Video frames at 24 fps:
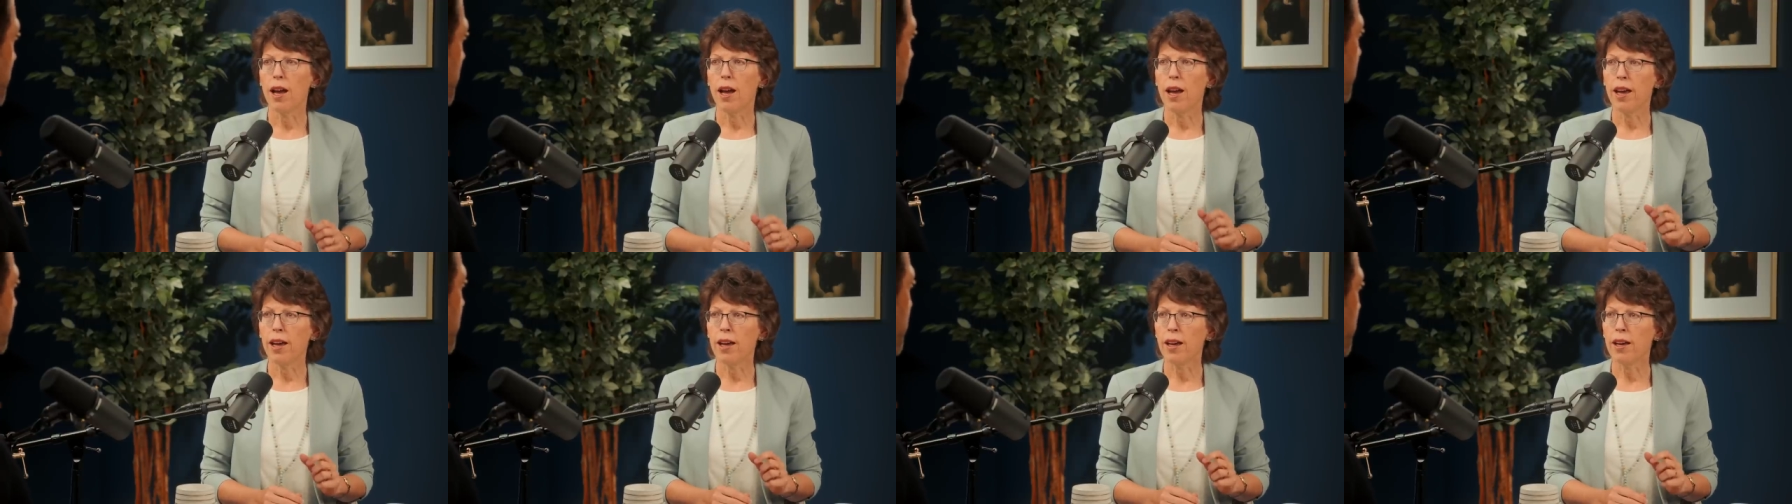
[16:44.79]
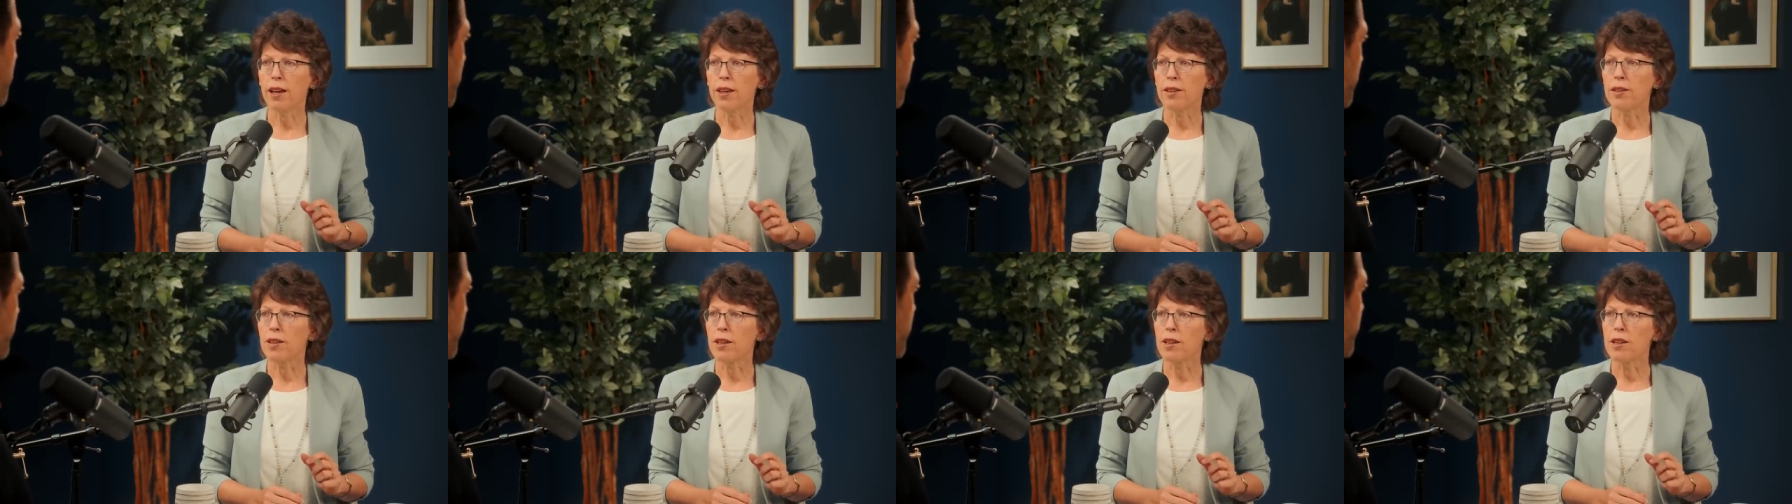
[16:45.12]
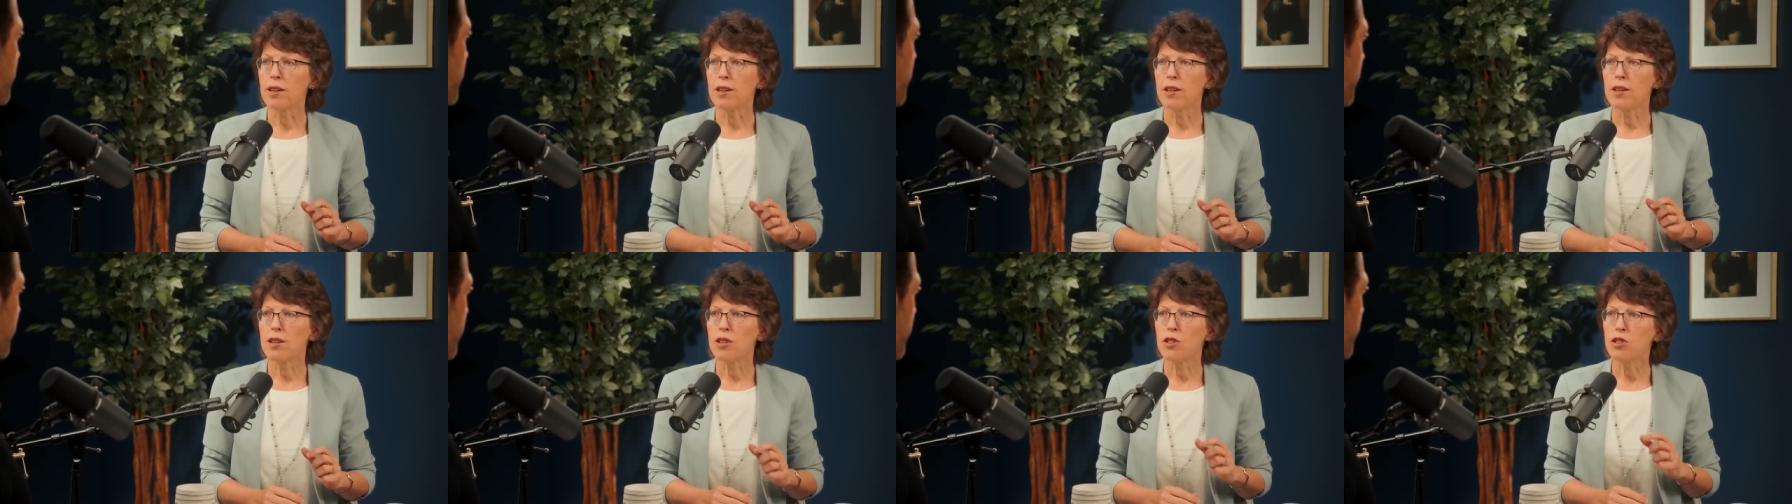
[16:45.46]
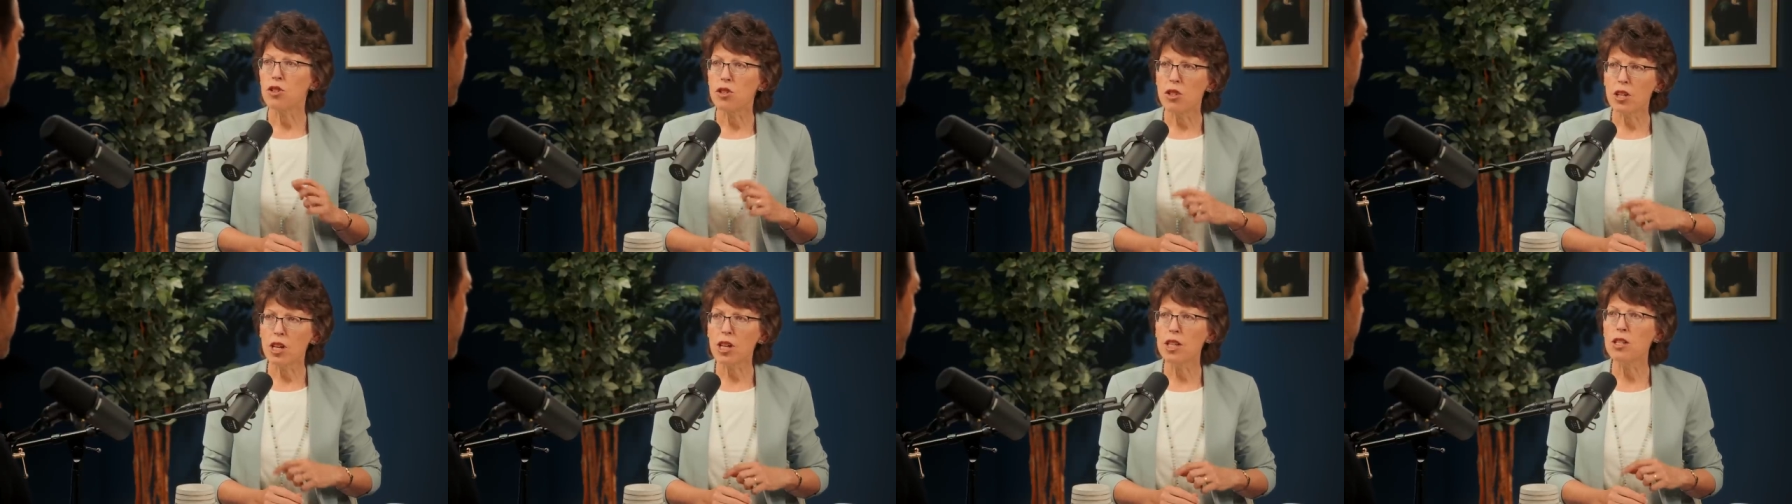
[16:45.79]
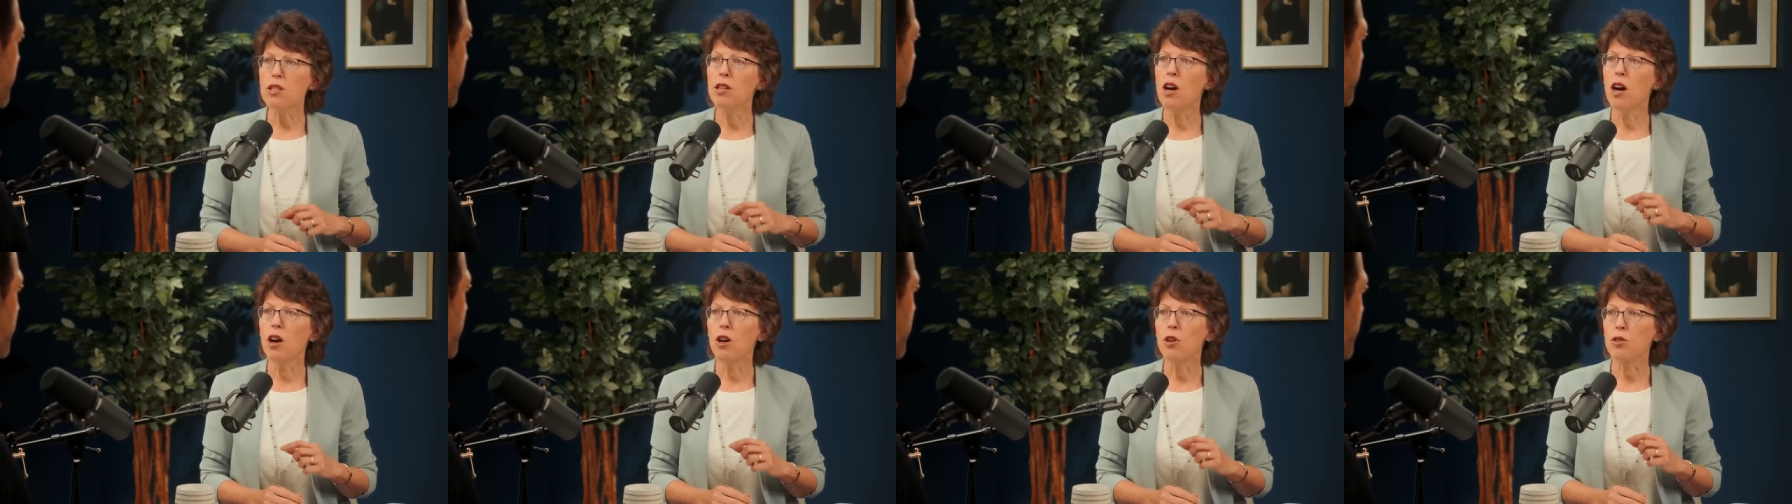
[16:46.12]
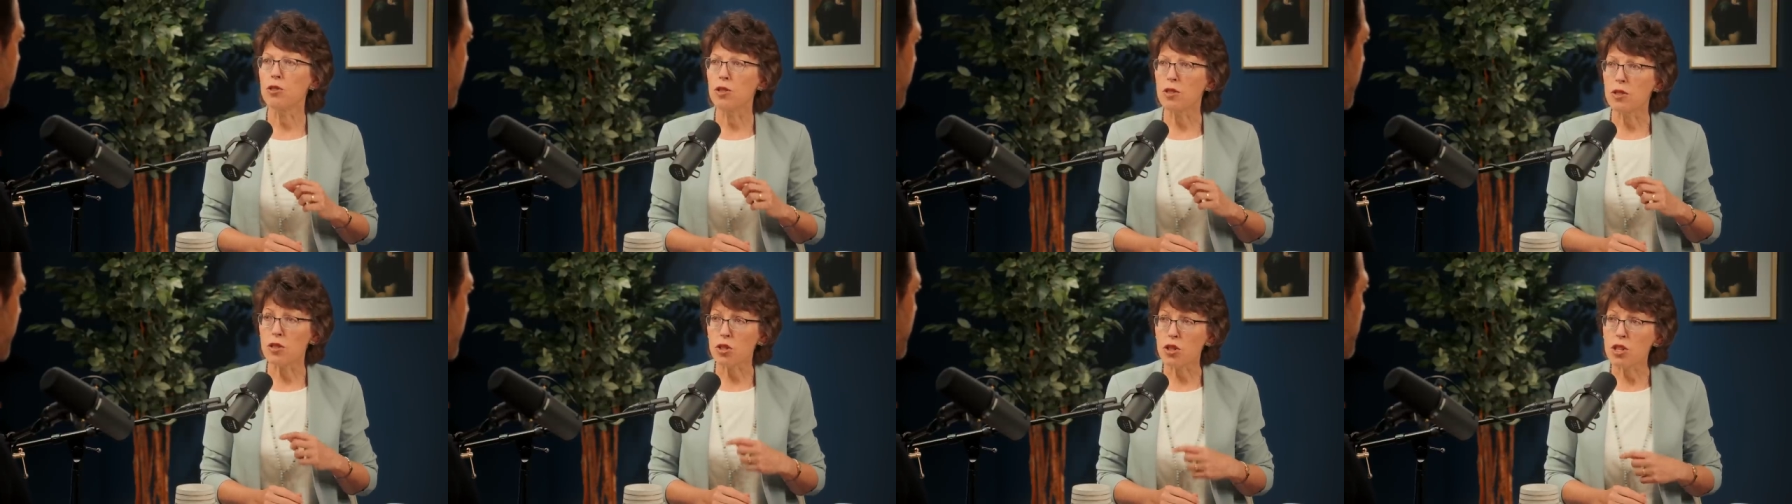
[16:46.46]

And she knows that